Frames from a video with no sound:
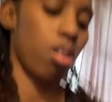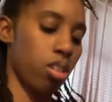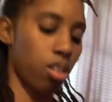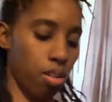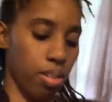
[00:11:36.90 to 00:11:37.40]

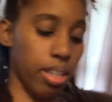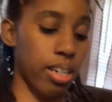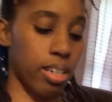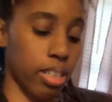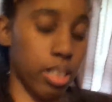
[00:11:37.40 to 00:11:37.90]
So
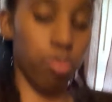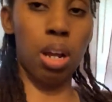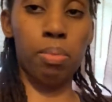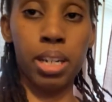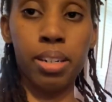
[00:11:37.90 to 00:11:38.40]
yeah, that's
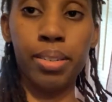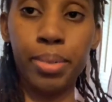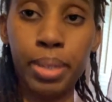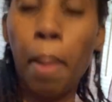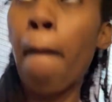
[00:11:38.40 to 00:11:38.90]
what I've been
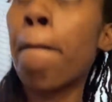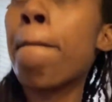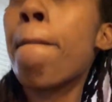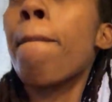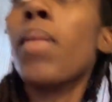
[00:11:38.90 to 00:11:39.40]
doing
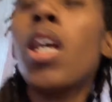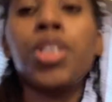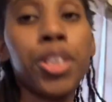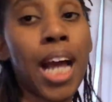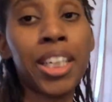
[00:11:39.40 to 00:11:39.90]

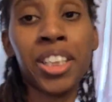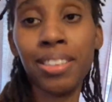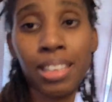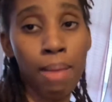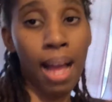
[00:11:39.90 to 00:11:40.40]
y'all should
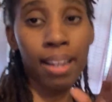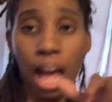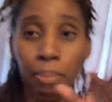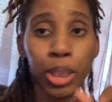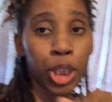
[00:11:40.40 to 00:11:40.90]
see my
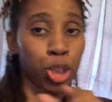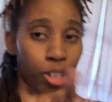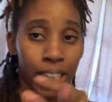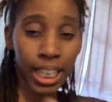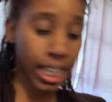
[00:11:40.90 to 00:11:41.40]
comments
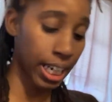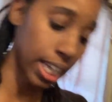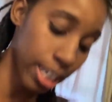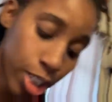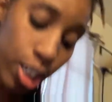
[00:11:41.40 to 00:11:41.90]
trickling
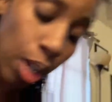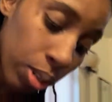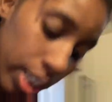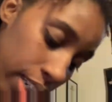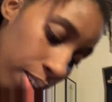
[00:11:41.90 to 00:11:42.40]
in
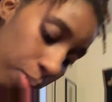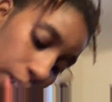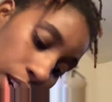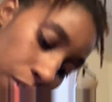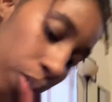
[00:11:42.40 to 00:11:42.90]
slowly or
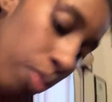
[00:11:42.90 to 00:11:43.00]
whatever.